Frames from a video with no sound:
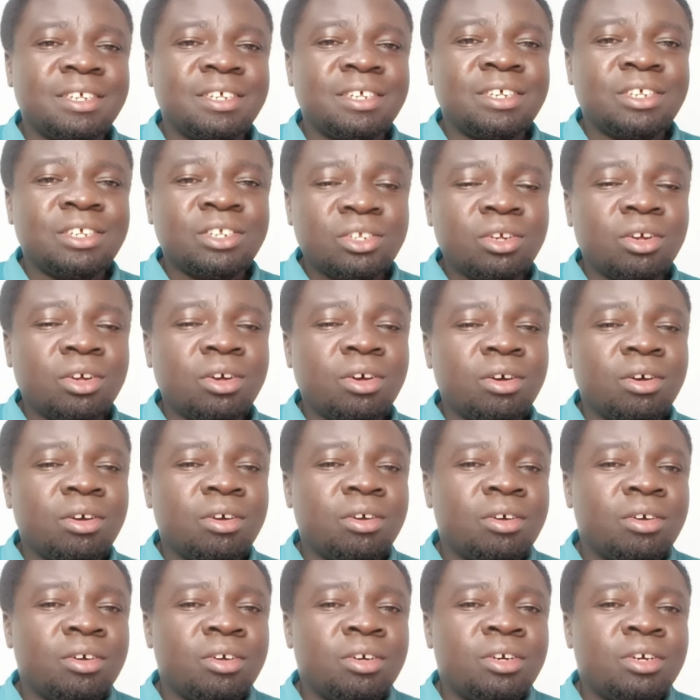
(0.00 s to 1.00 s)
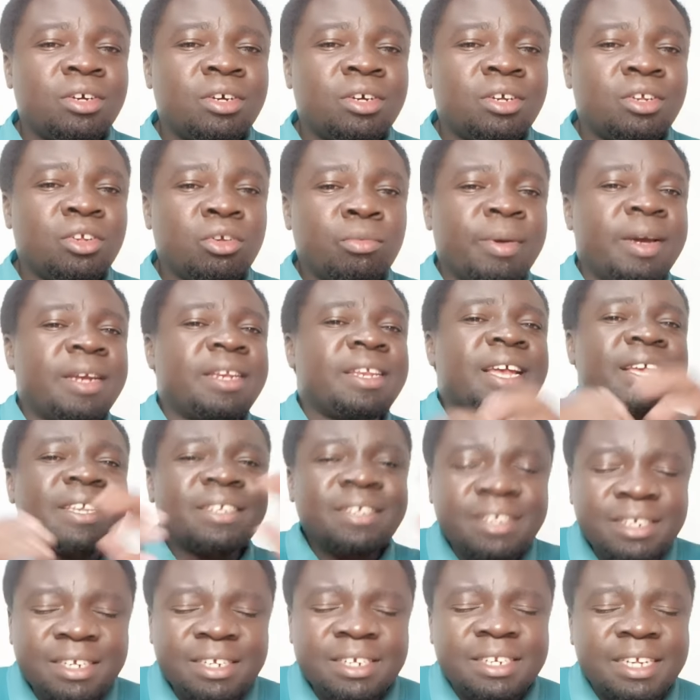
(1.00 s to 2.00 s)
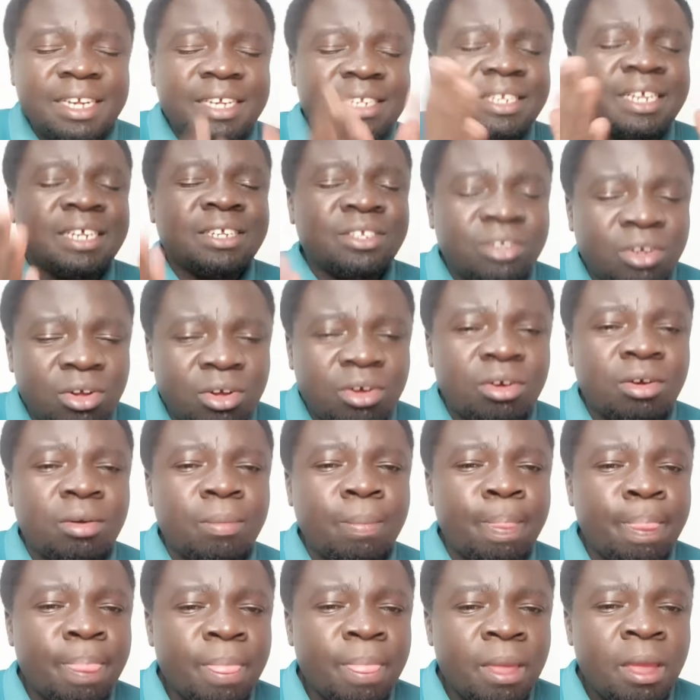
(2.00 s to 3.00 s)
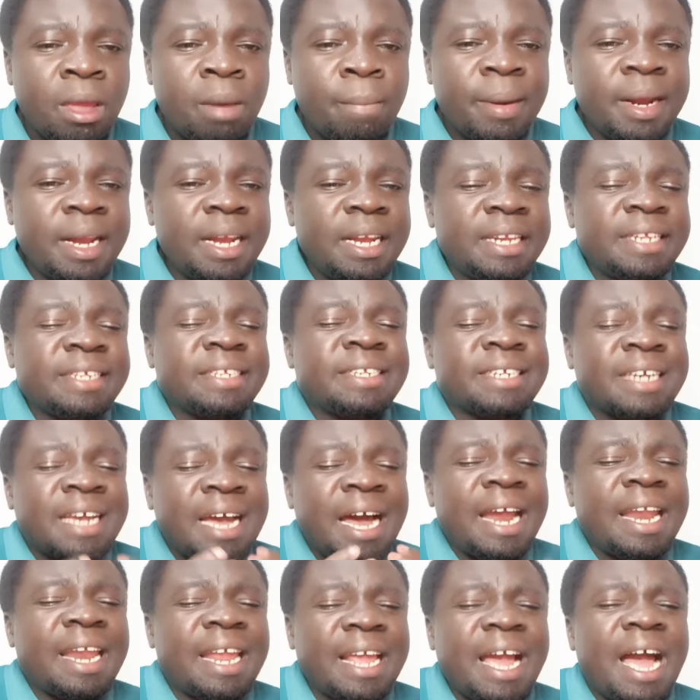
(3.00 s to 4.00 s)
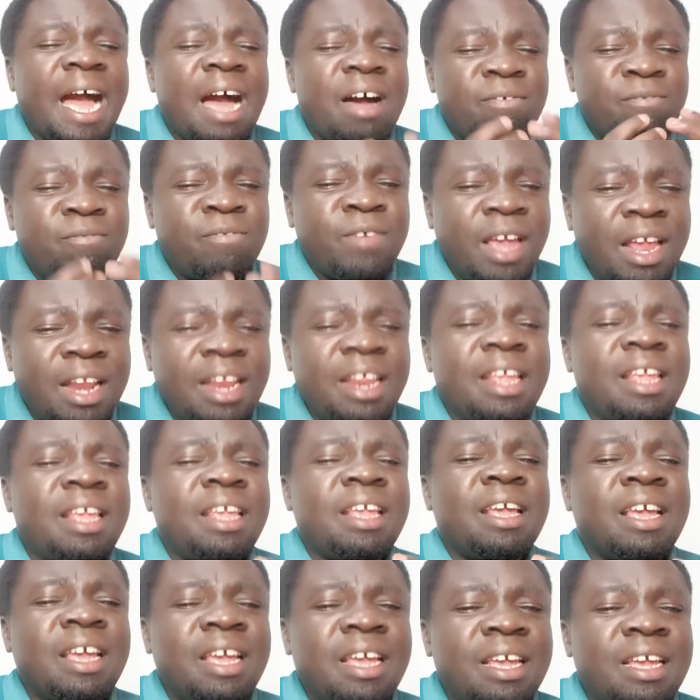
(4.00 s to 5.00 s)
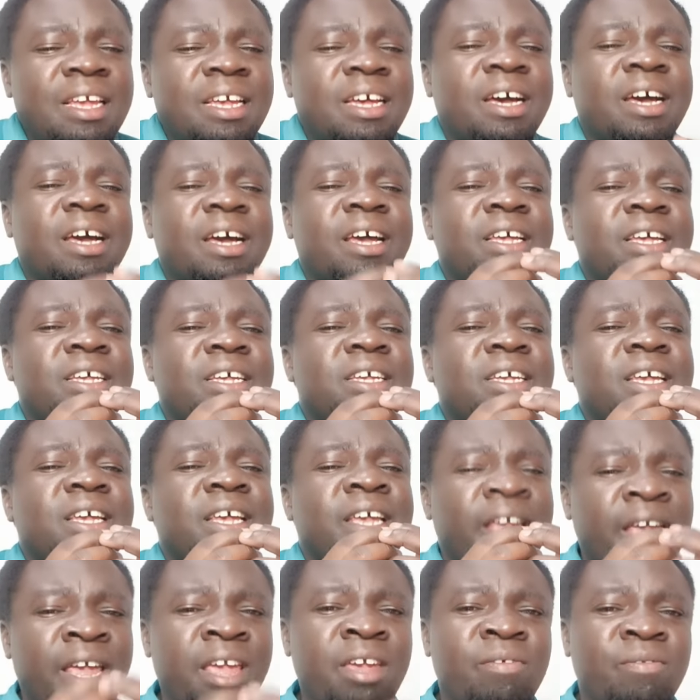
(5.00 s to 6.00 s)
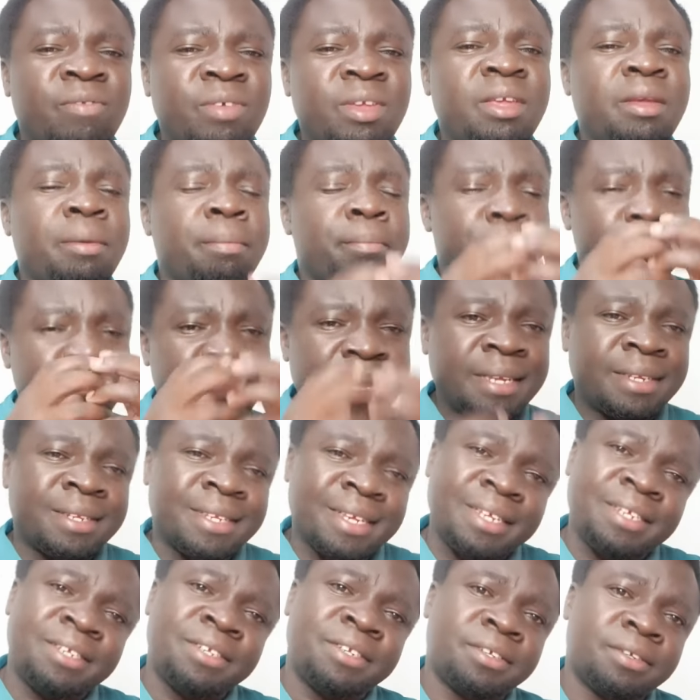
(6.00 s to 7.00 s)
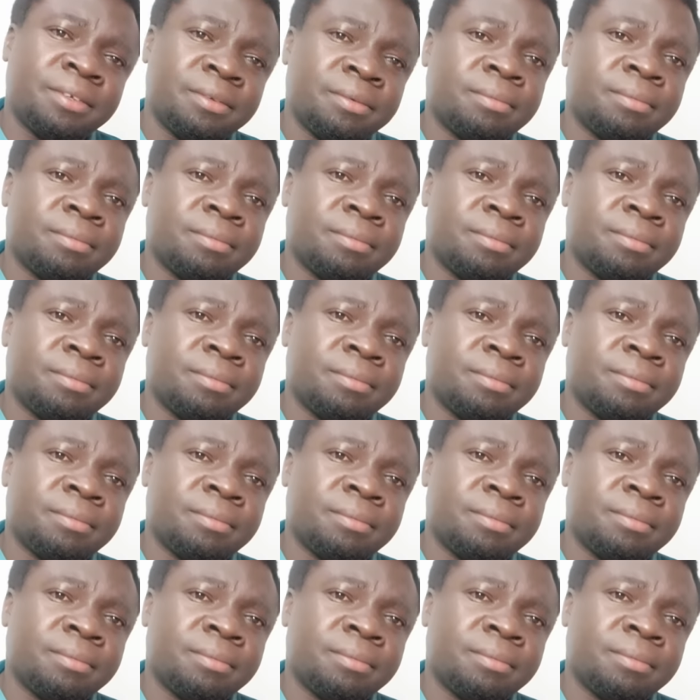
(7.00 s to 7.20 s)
So you might just see it as a song, but it is carrying a very heavy message.